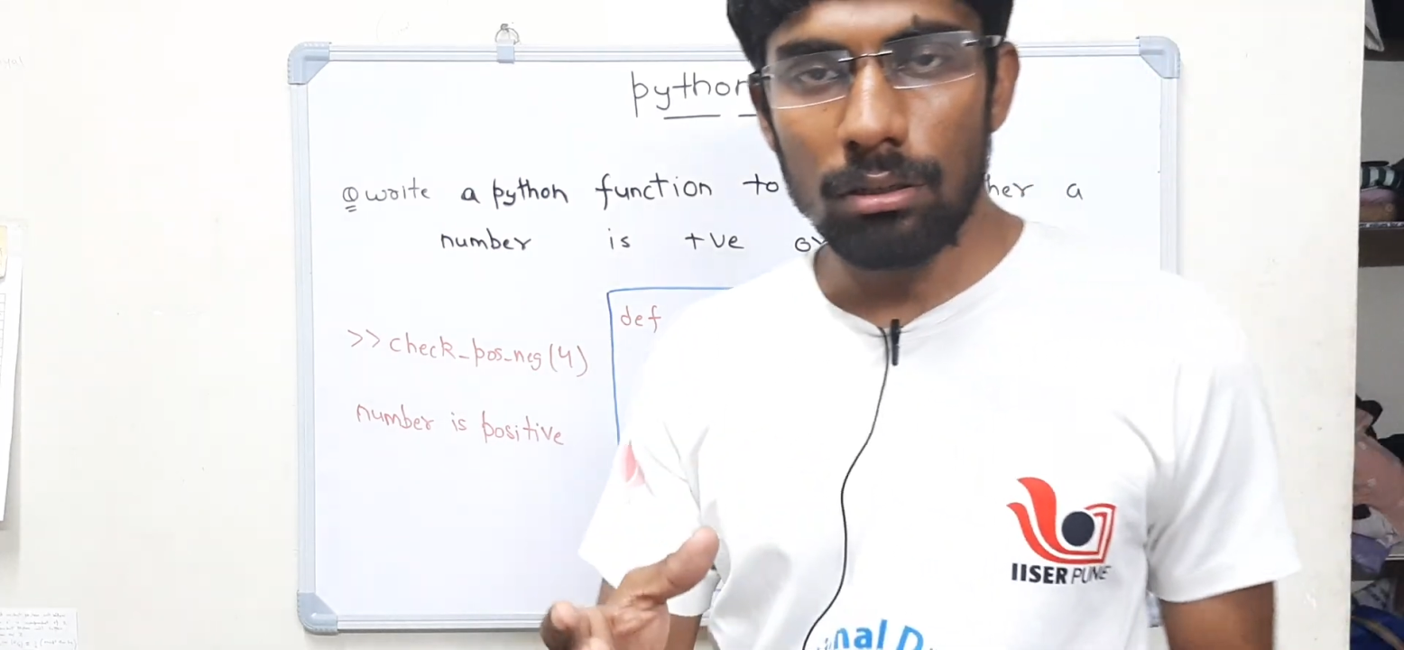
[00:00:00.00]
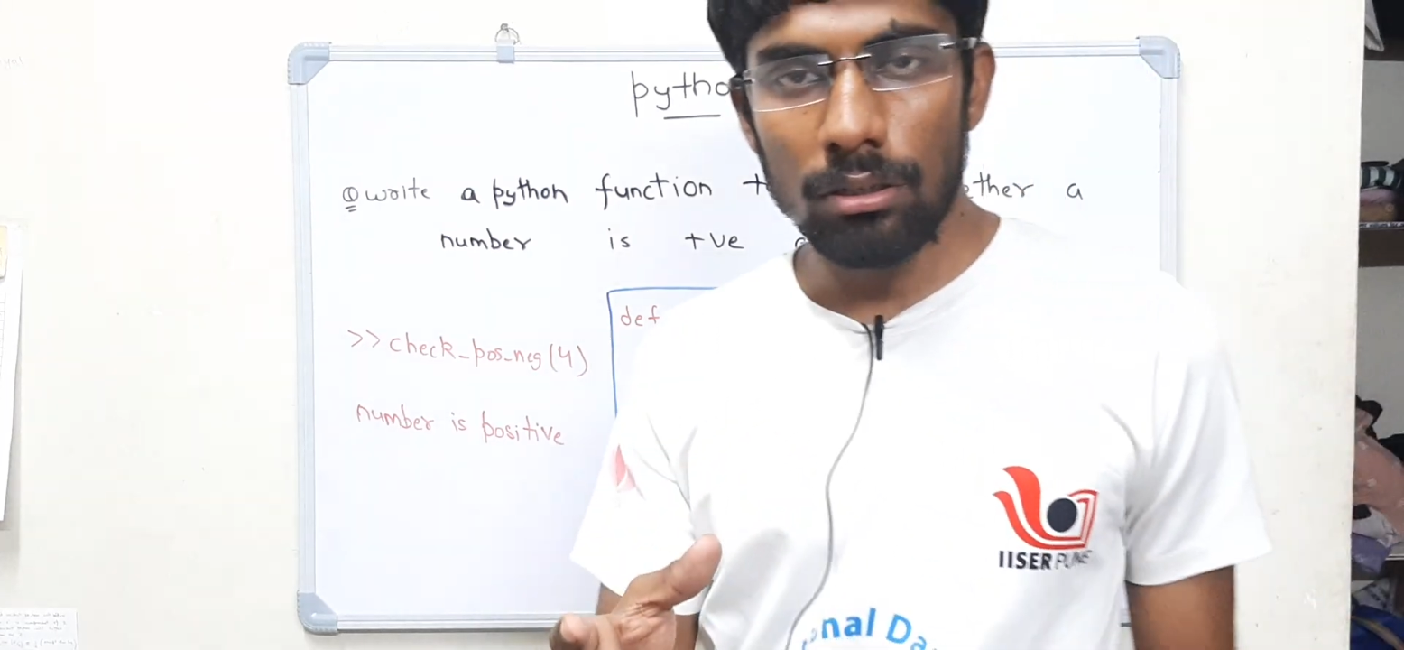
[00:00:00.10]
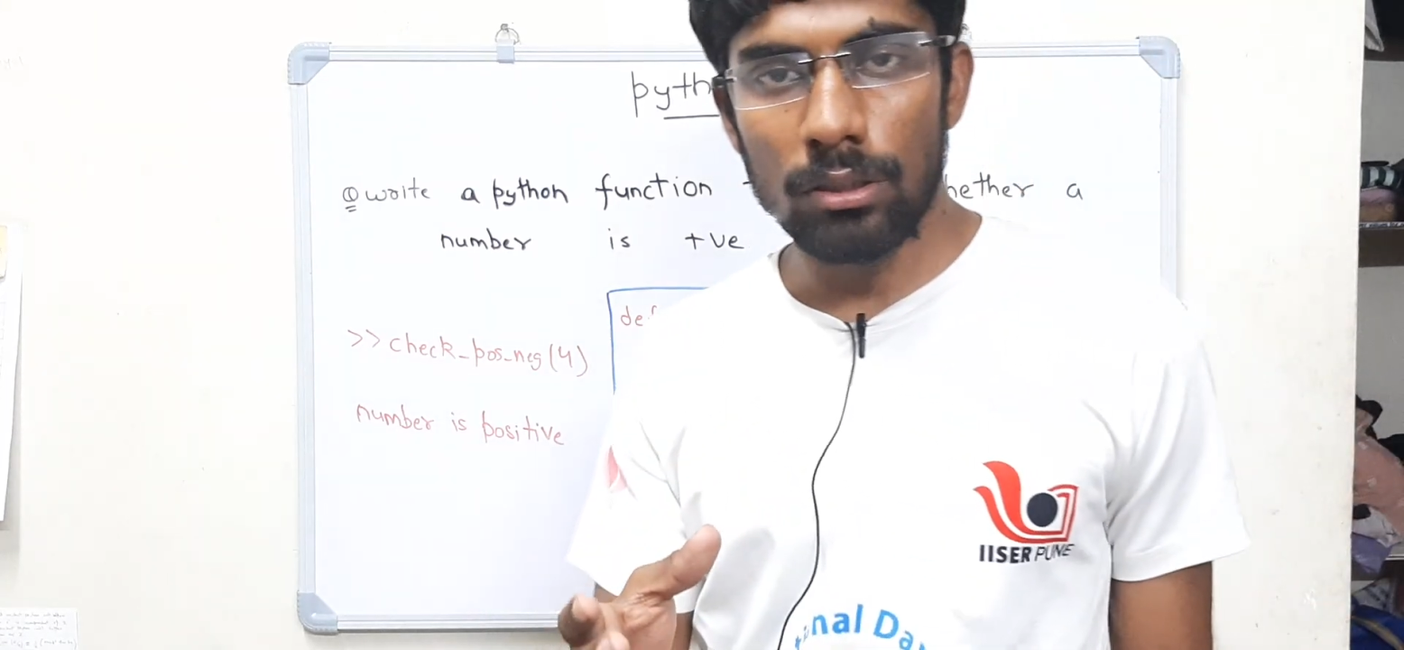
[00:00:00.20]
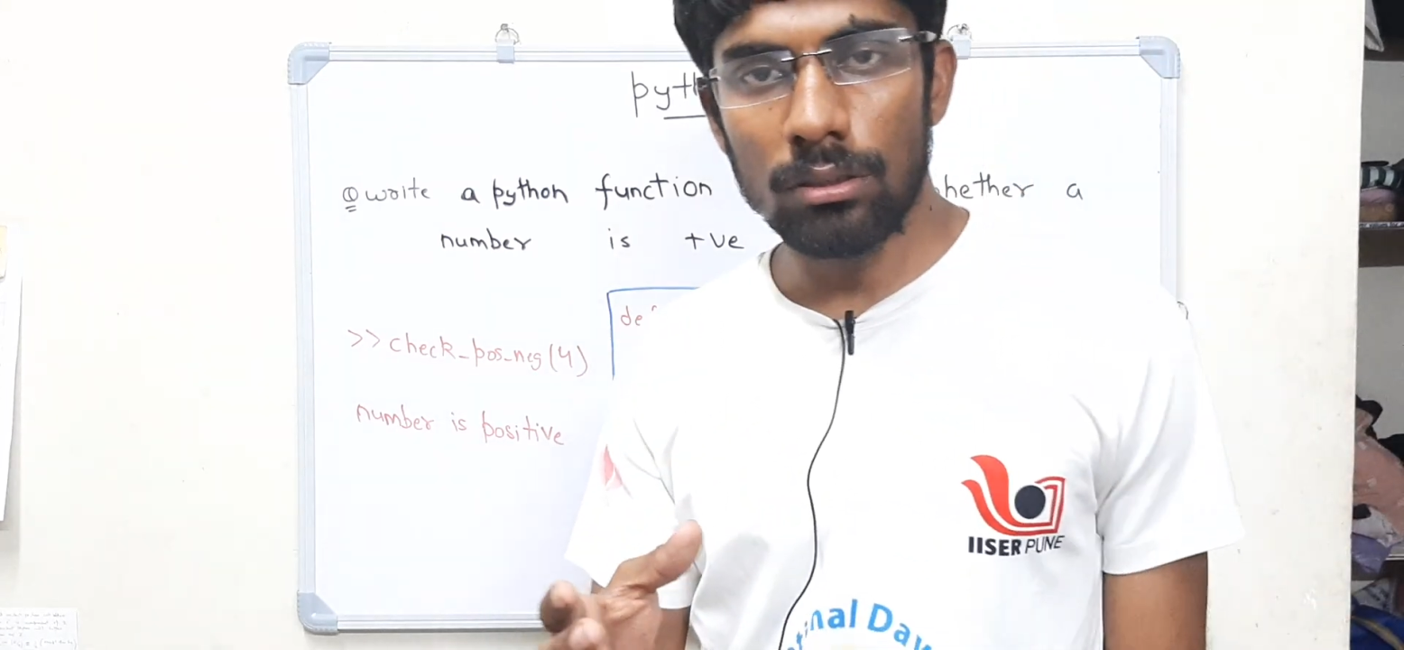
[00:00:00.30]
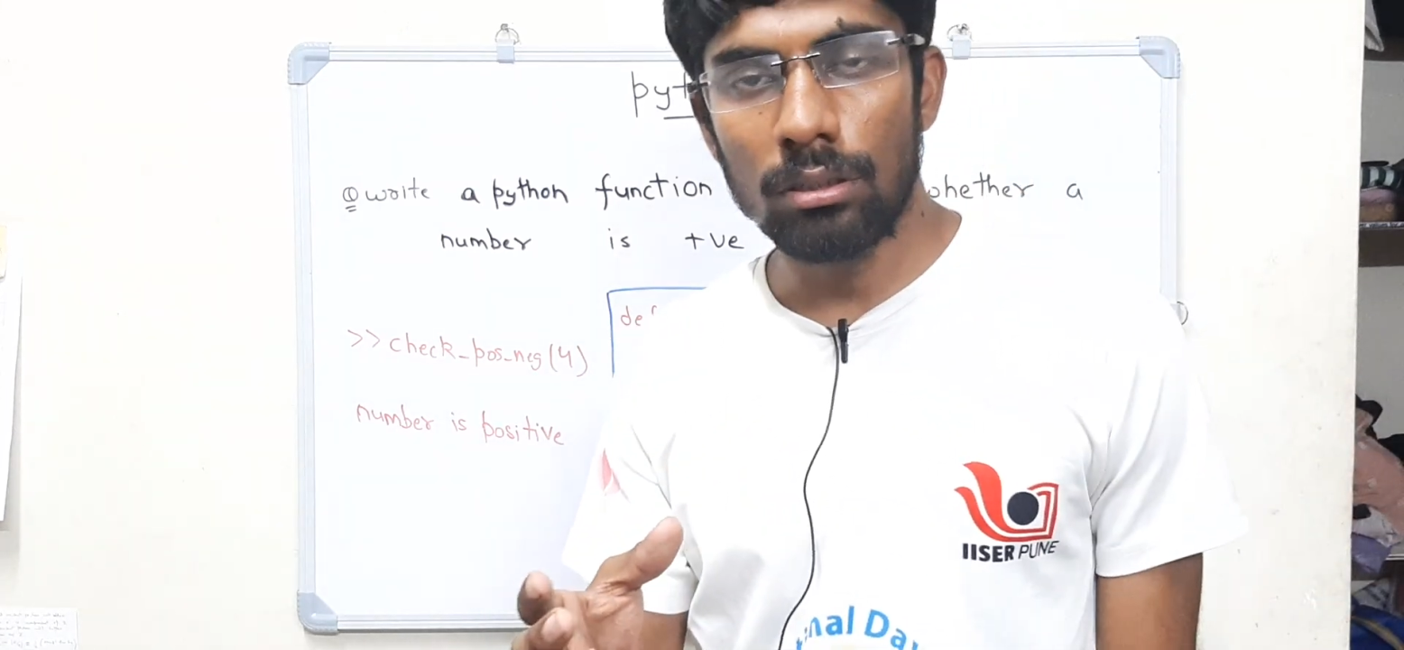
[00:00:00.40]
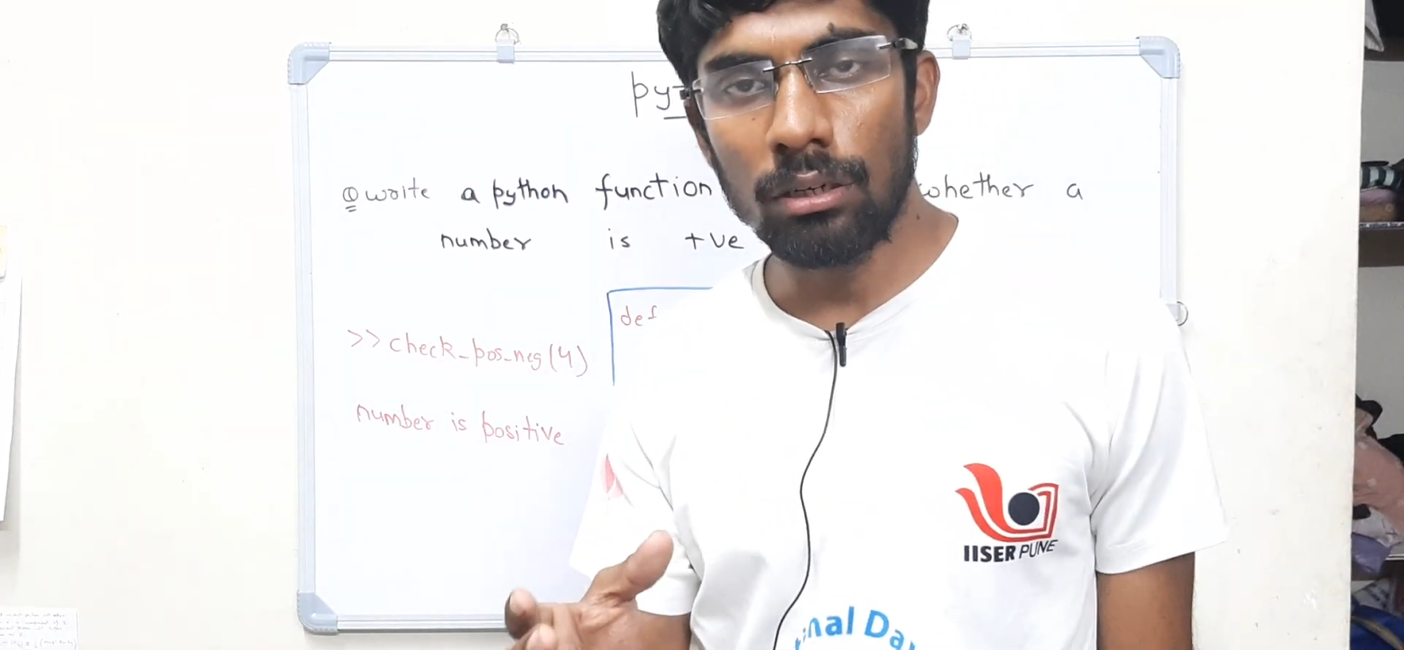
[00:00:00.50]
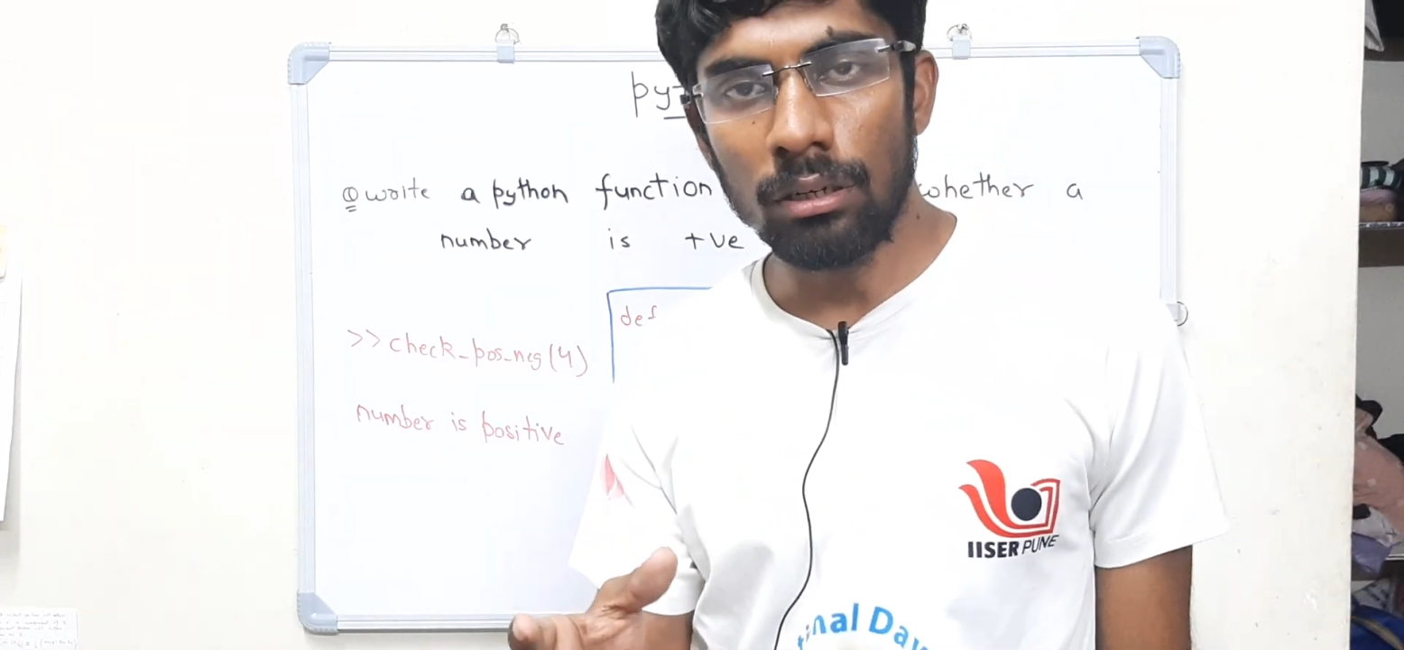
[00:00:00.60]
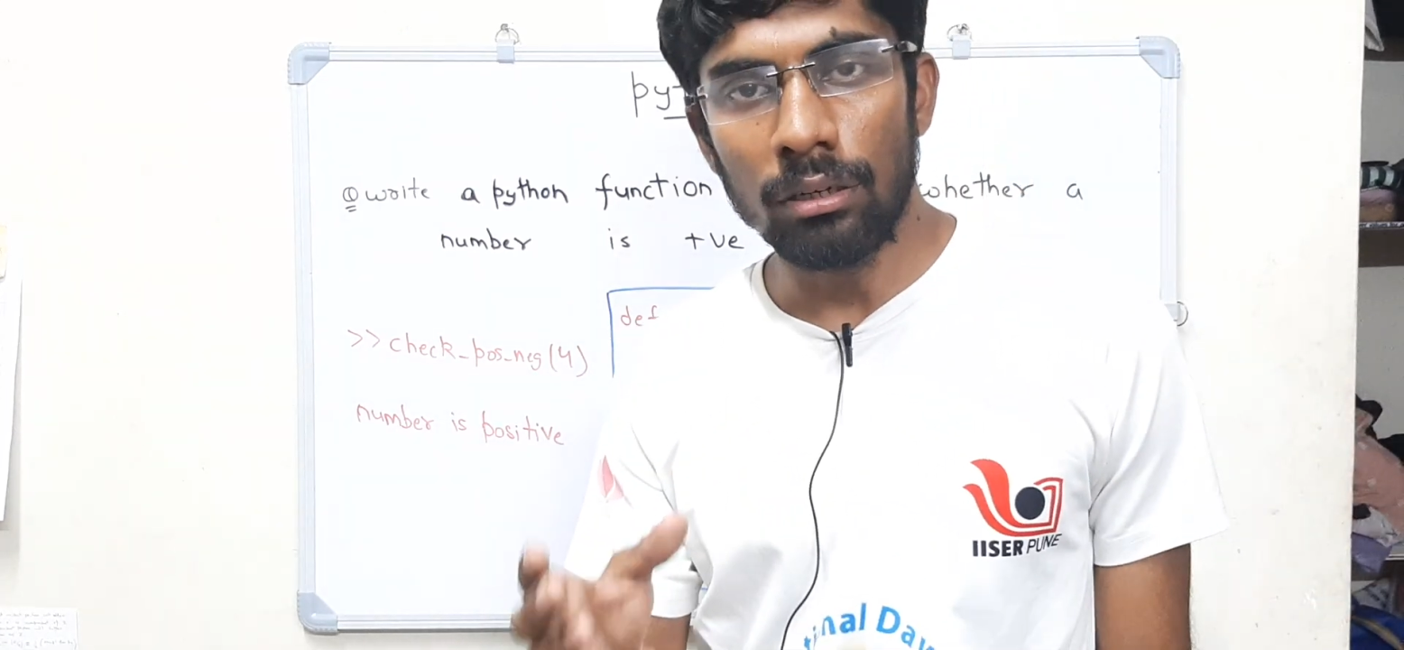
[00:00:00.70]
is